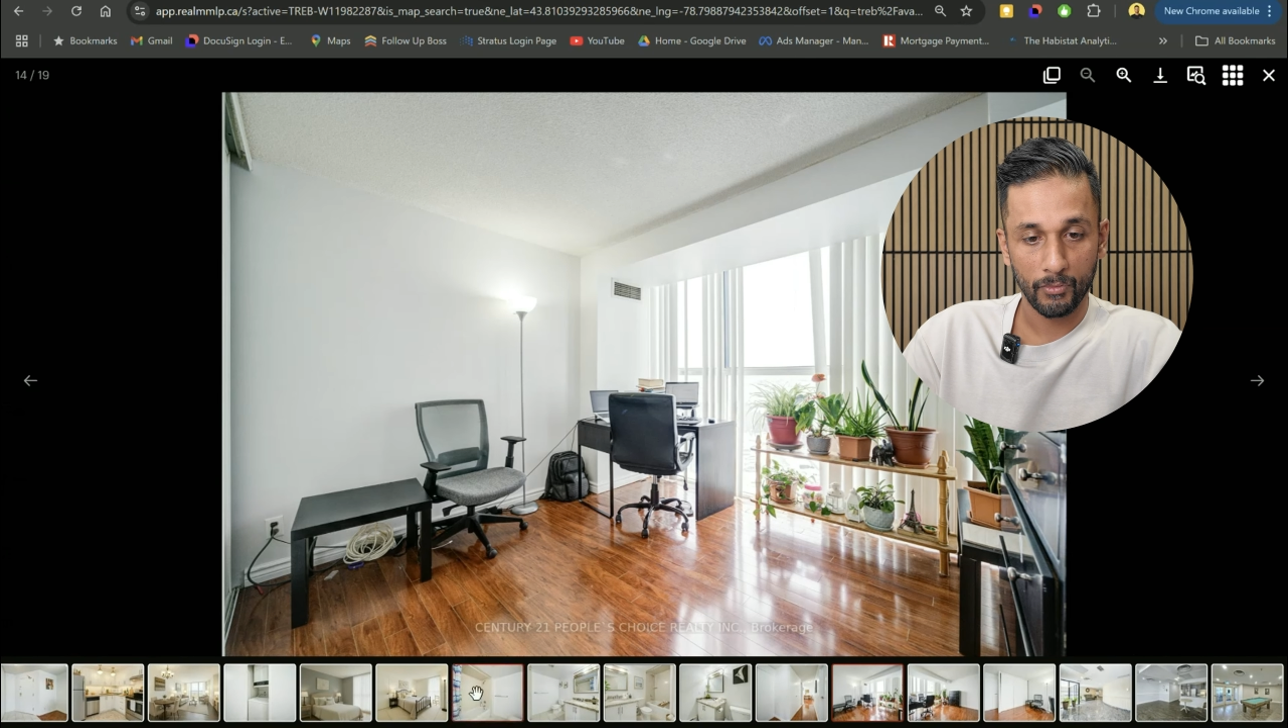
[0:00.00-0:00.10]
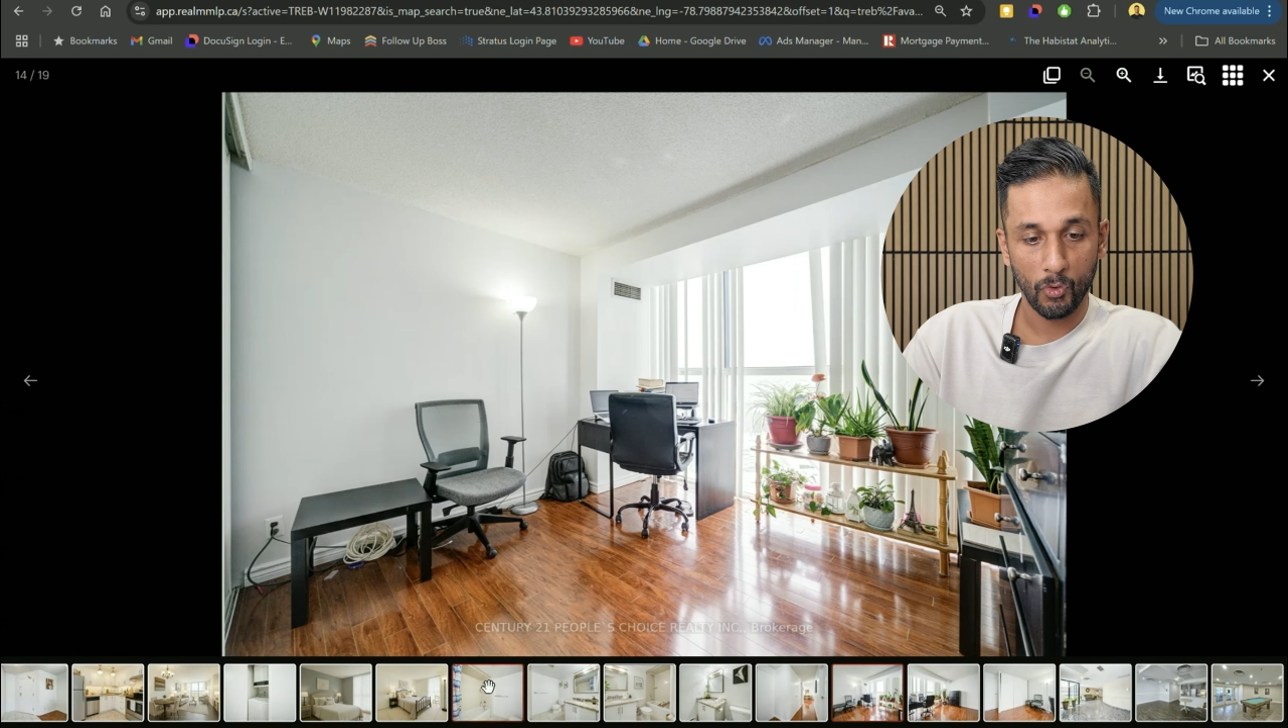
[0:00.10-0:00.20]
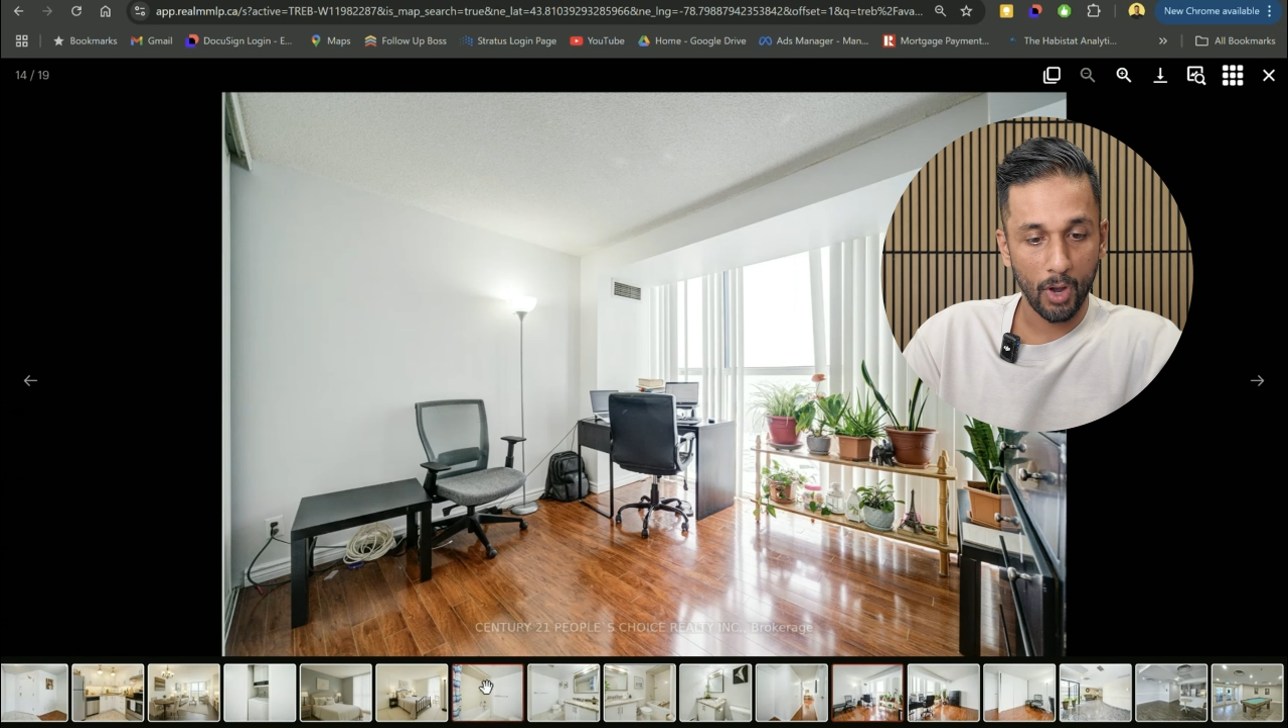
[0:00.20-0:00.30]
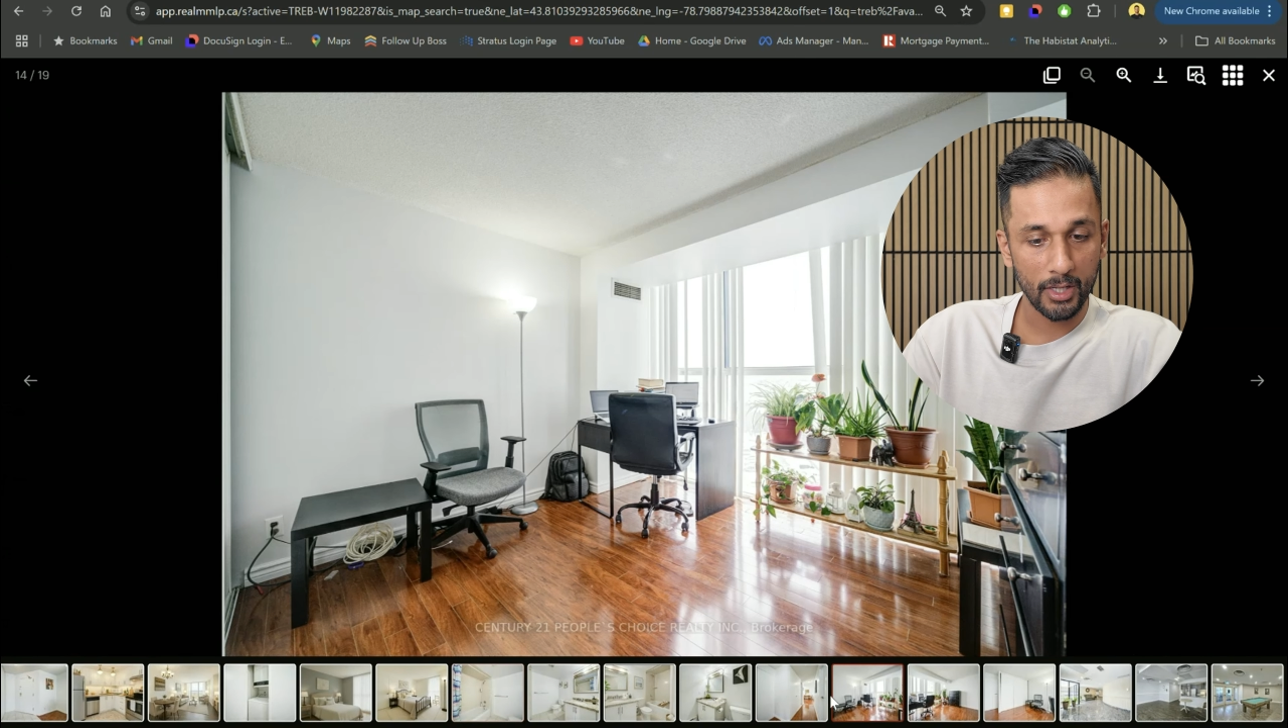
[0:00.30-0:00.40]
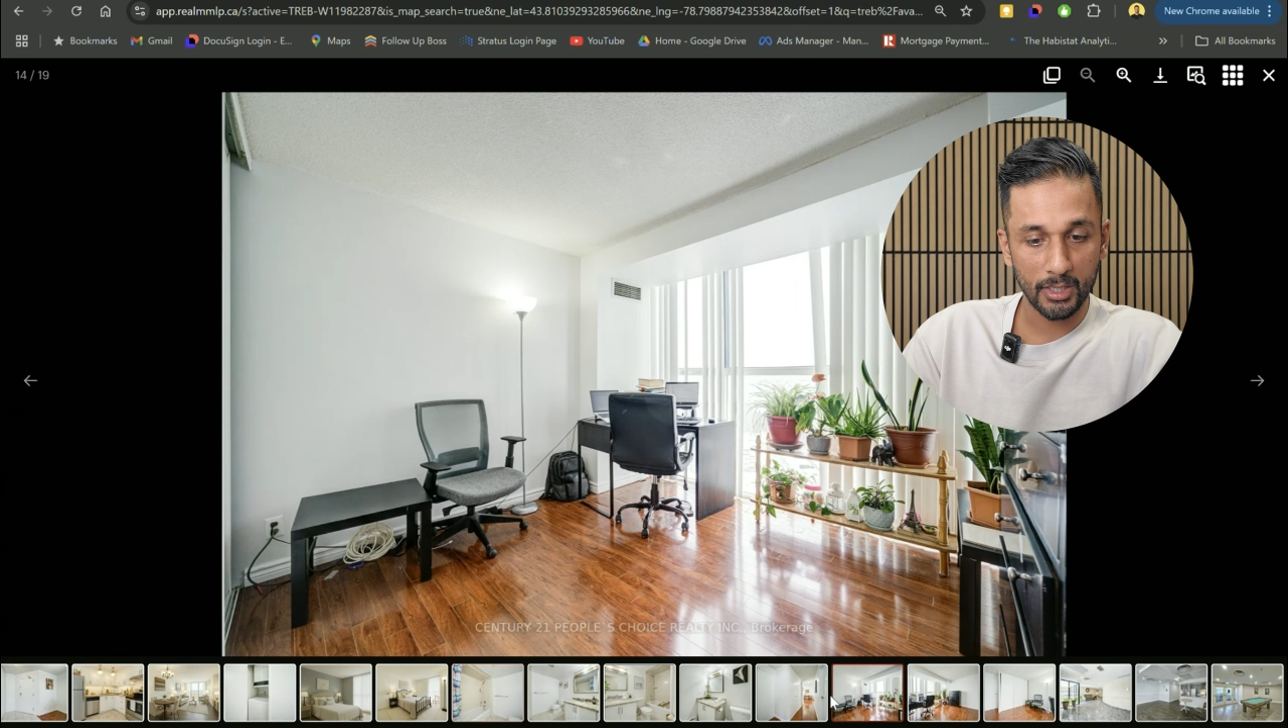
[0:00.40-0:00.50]

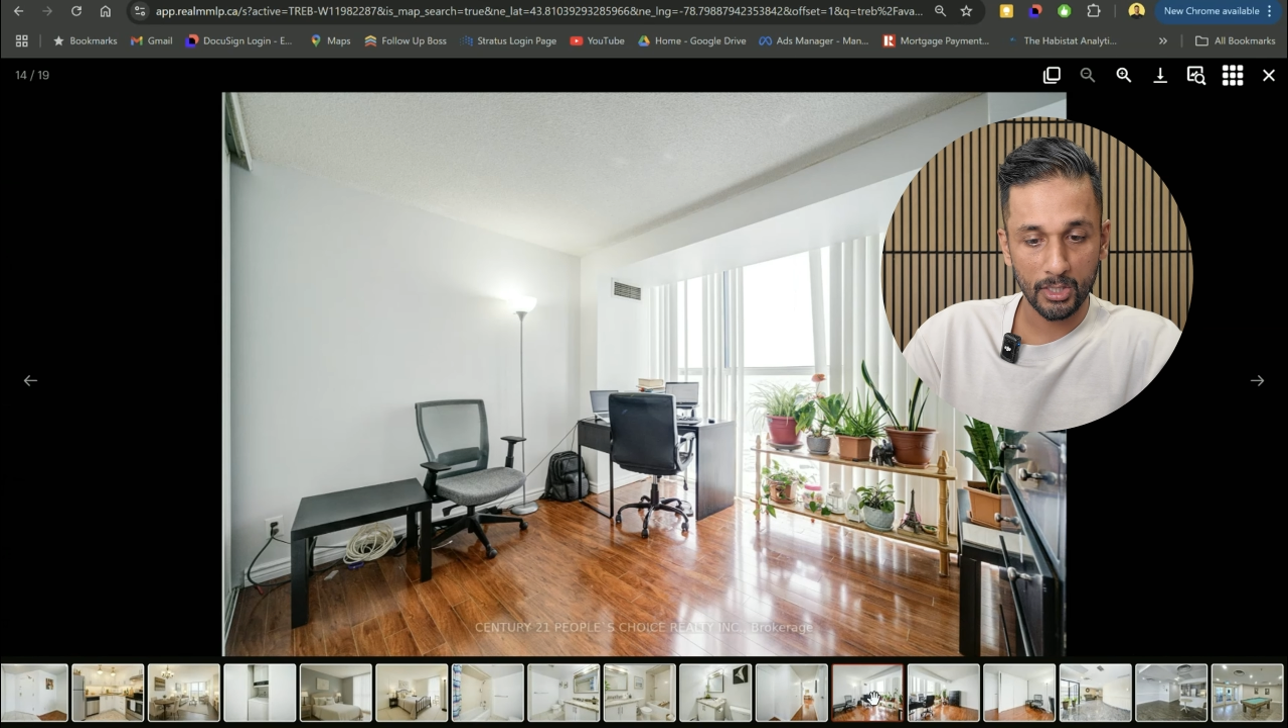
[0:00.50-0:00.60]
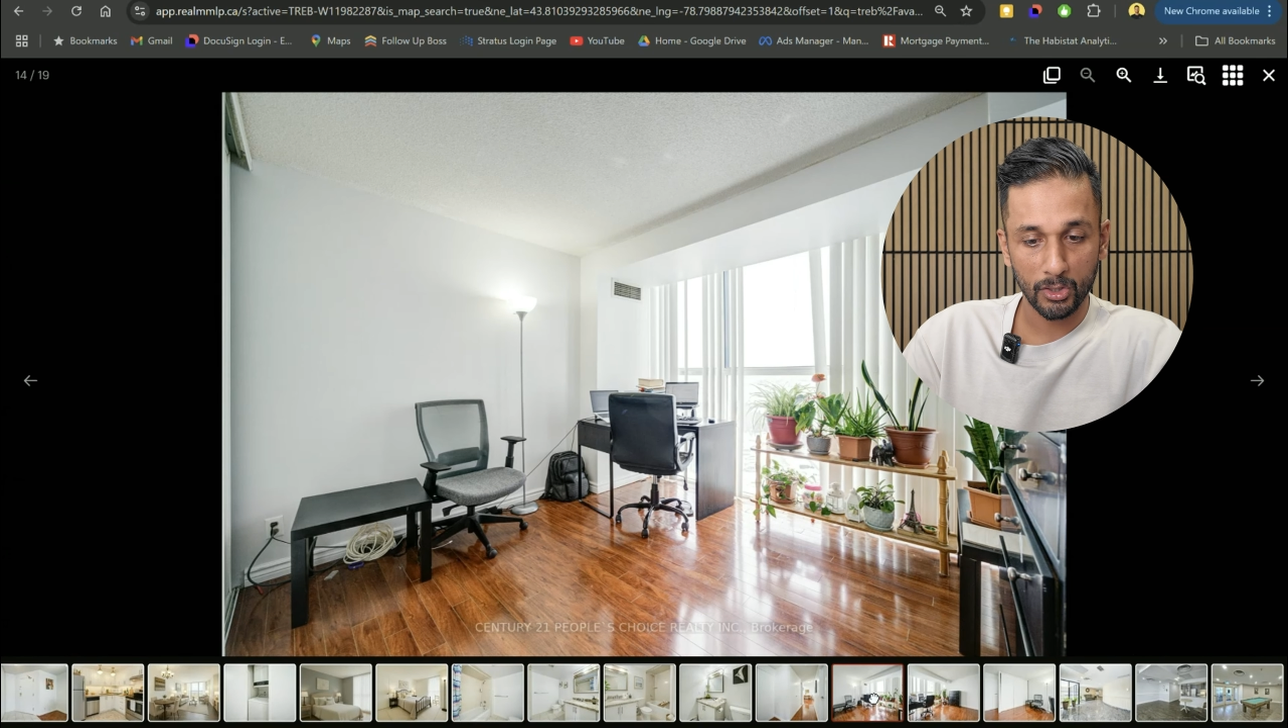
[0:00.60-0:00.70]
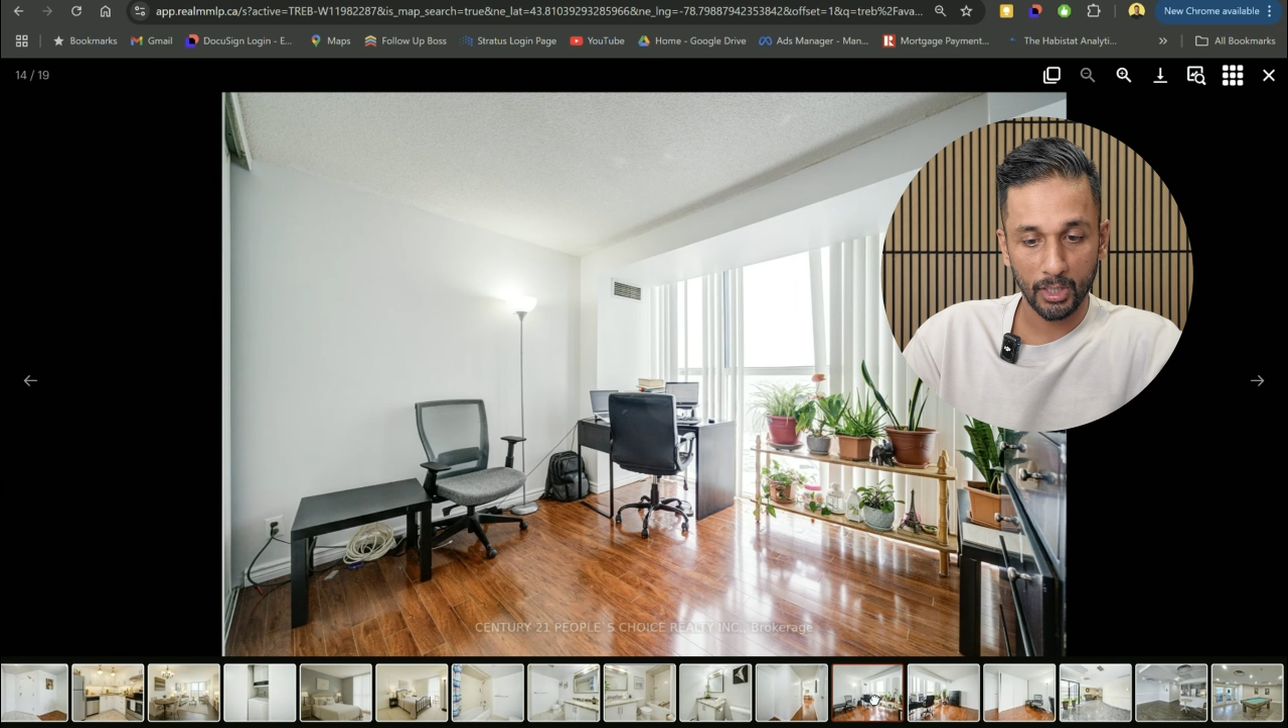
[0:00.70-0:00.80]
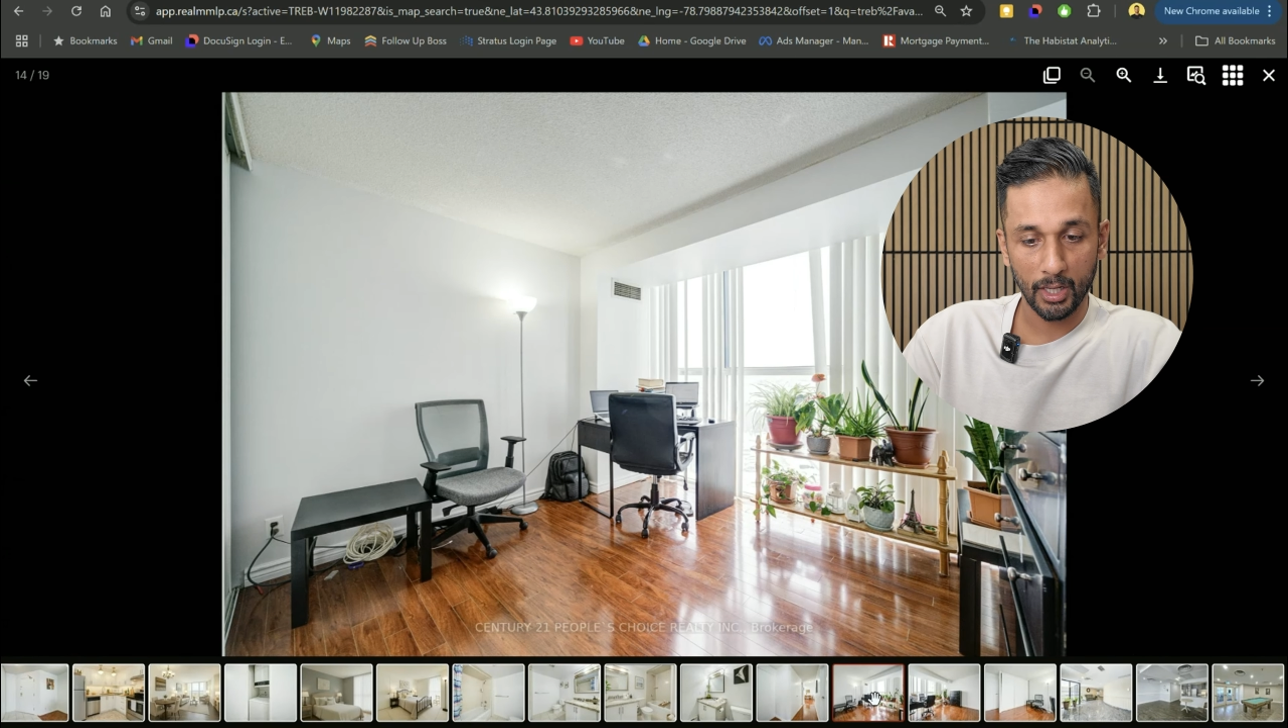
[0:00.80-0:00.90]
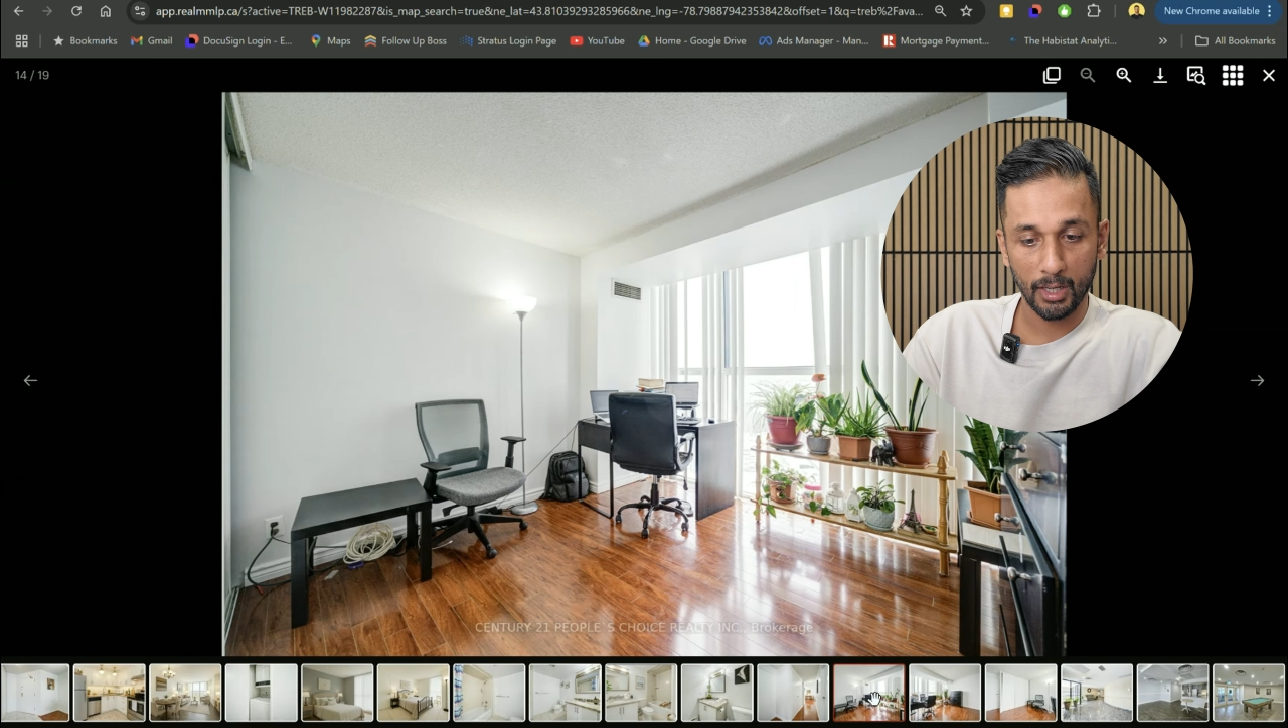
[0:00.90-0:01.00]
Why does this look like a